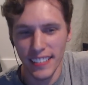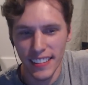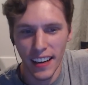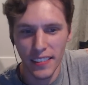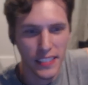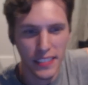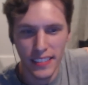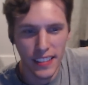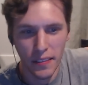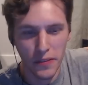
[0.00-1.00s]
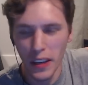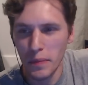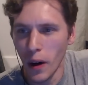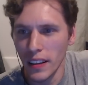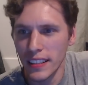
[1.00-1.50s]
I don't. That fucking
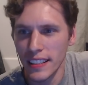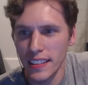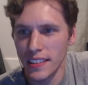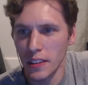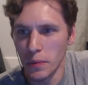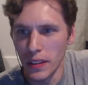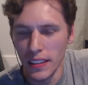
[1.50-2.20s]
politics is stupid.